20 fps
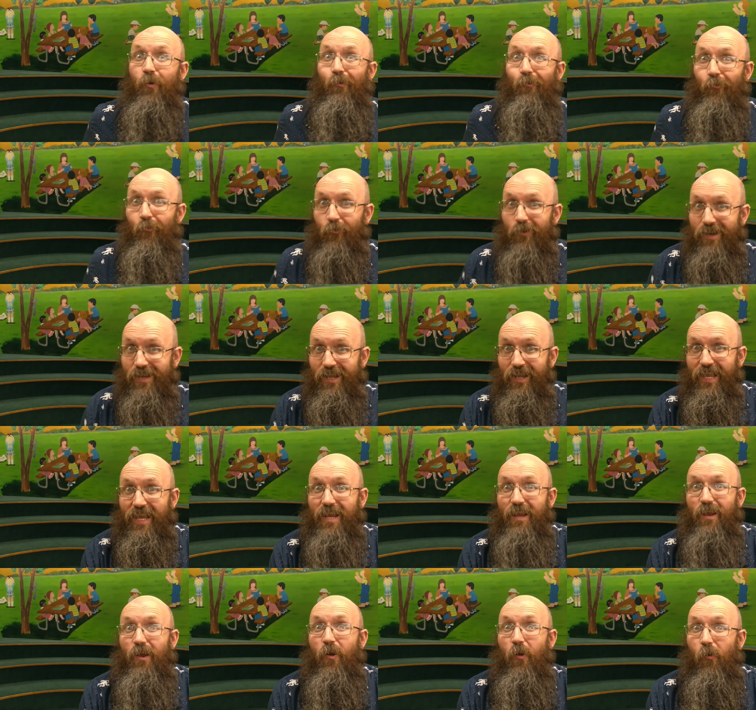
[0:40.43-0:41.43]

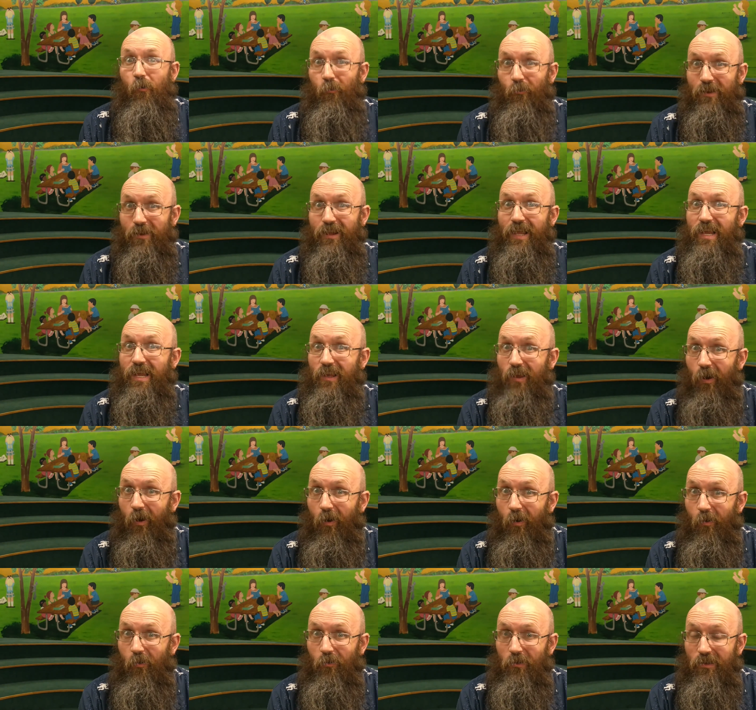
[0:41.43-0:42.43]
really, really
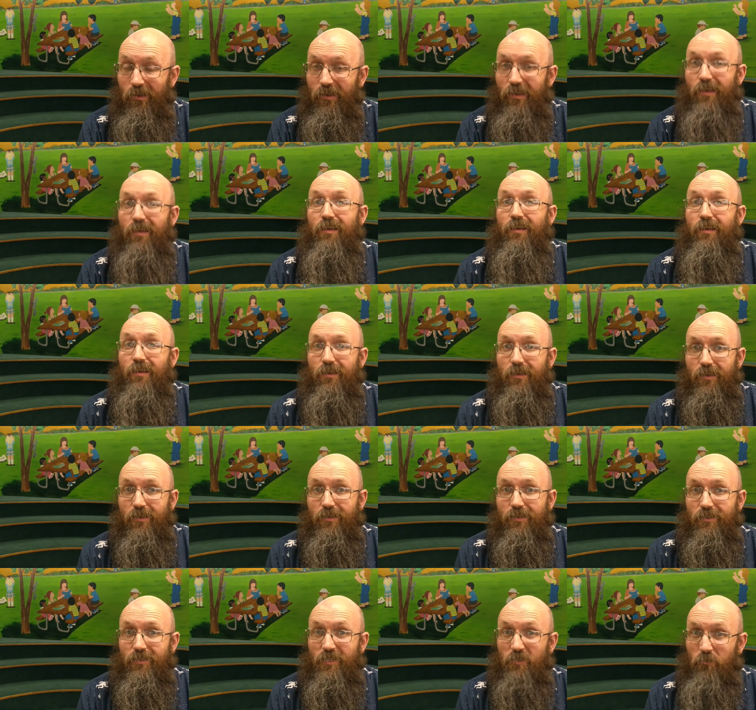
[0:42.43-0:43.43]
cold.
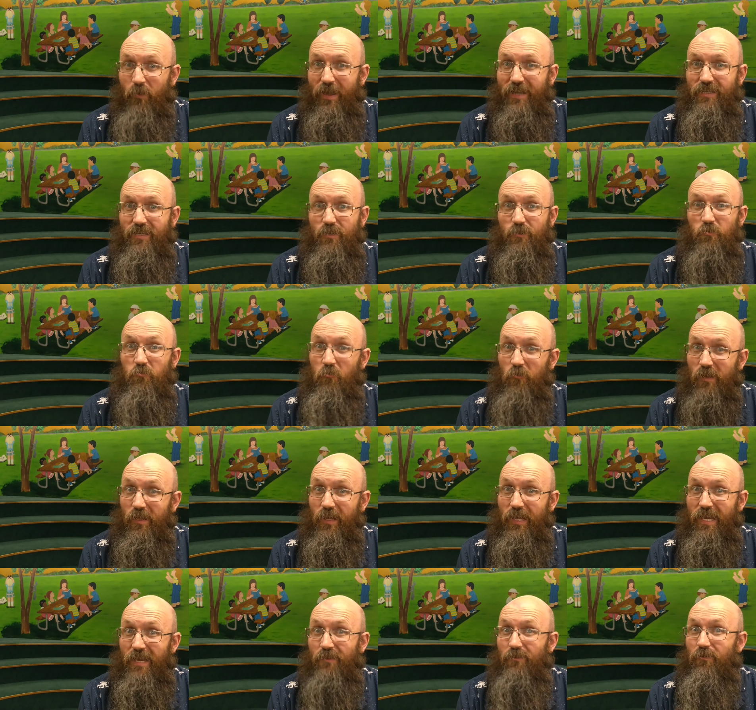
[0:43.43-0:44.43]
Space is
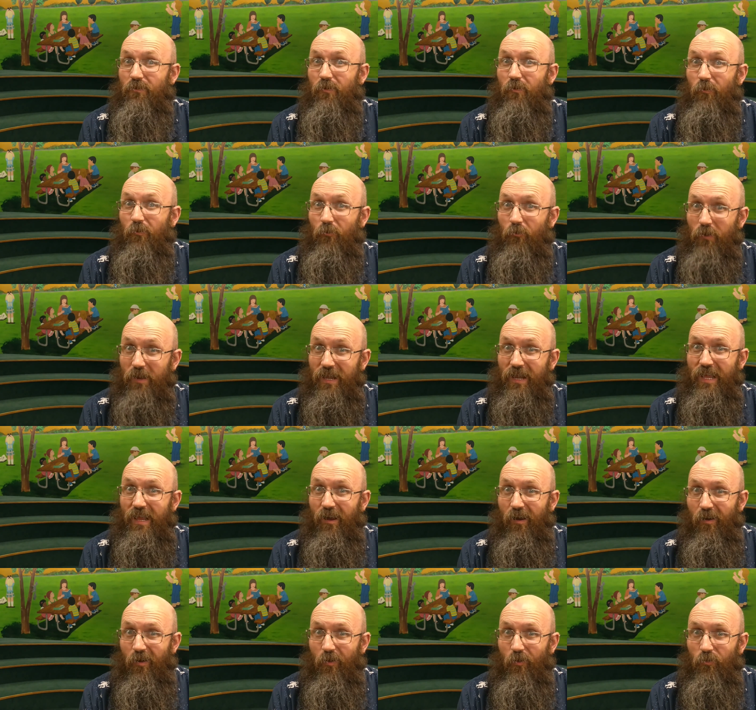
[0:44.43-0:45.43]
really, really
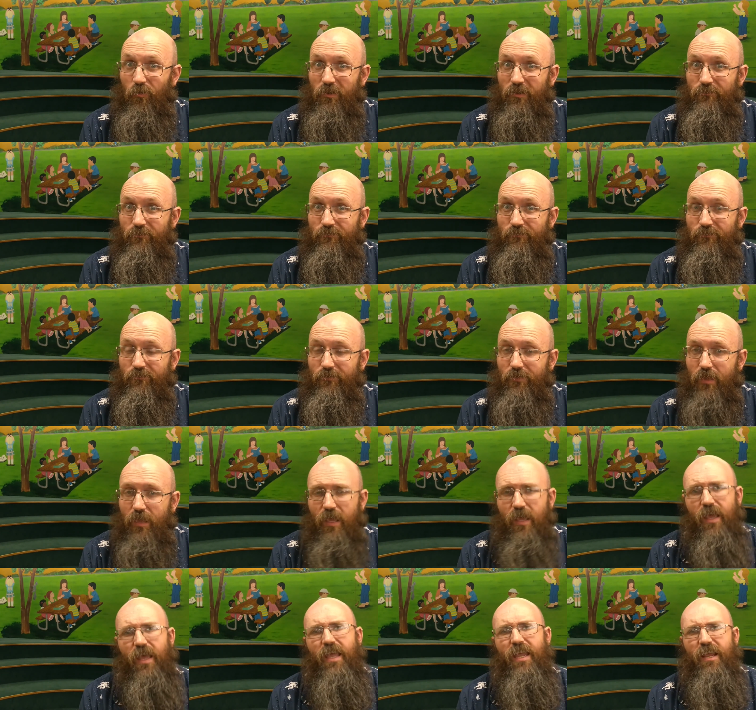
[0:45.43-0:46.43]
old.
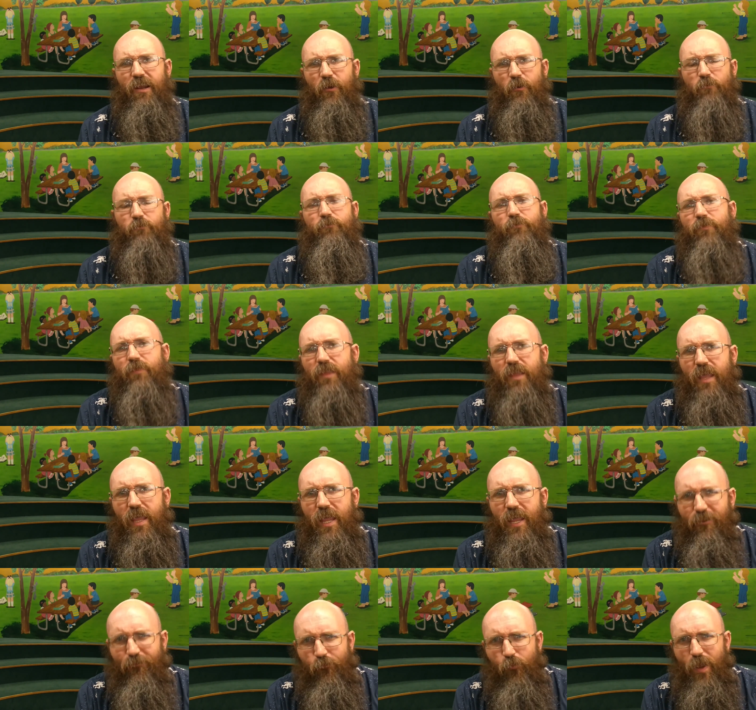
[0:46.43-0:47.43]
You know,
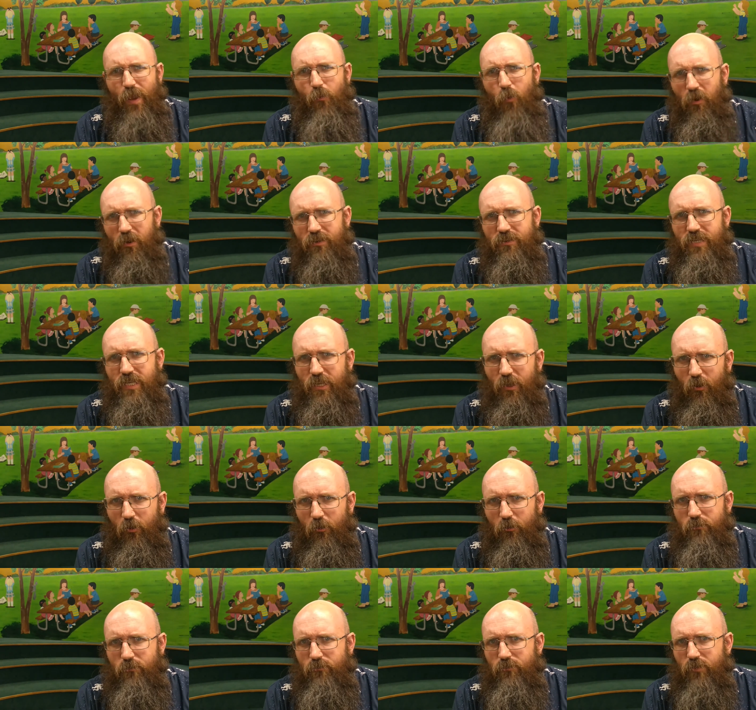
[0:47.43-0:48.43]
if we wanted to go
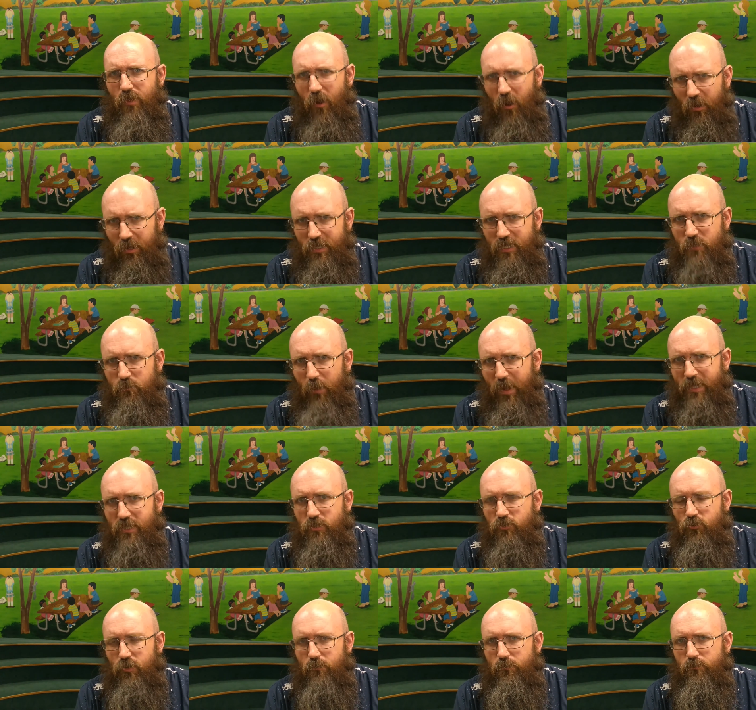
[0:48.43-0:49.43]
on a space
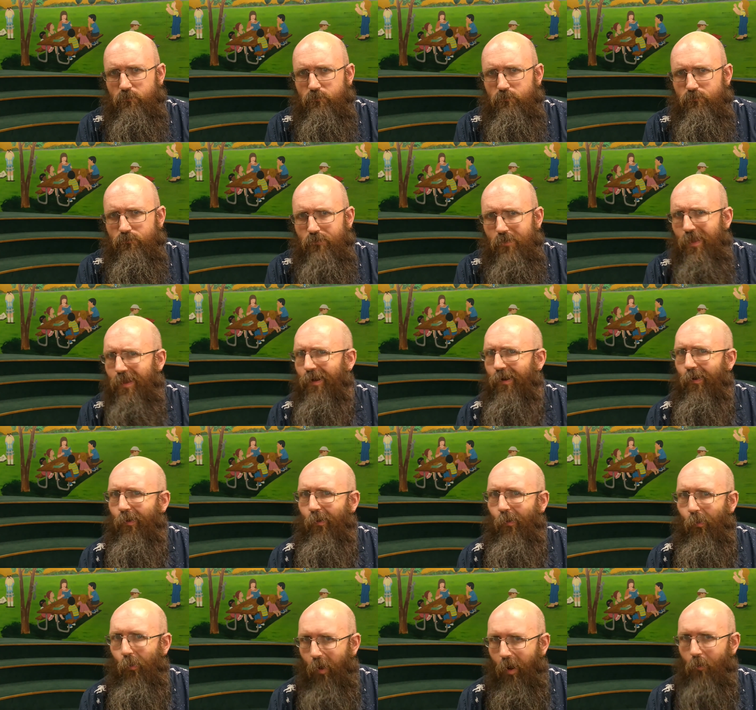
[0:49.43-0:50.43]
trip,
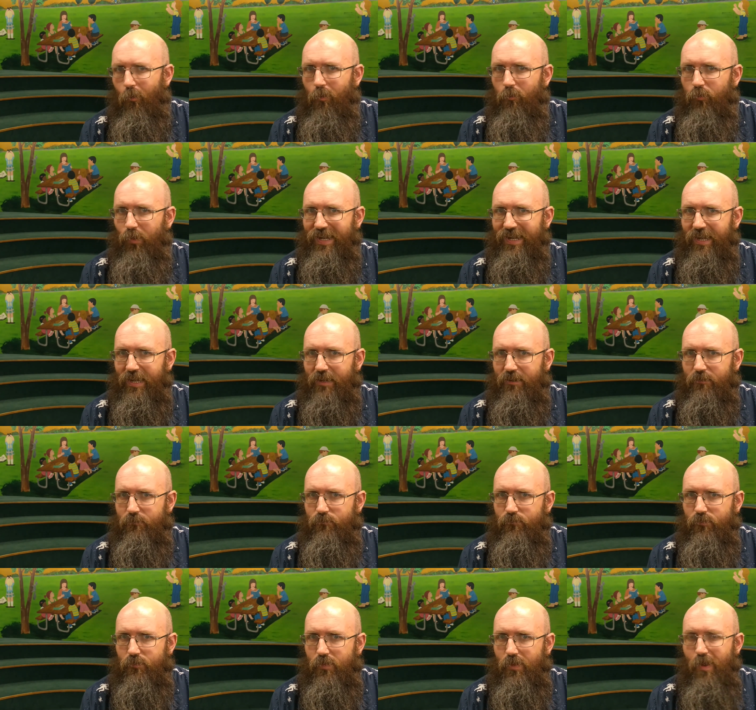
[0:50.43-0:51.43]
what would we need?
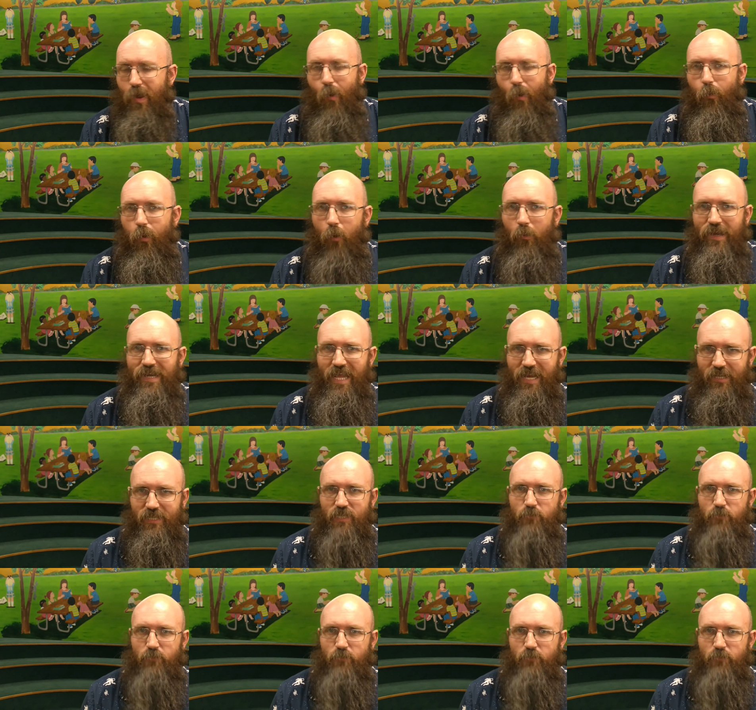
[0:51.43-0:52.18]
Well, we'd need a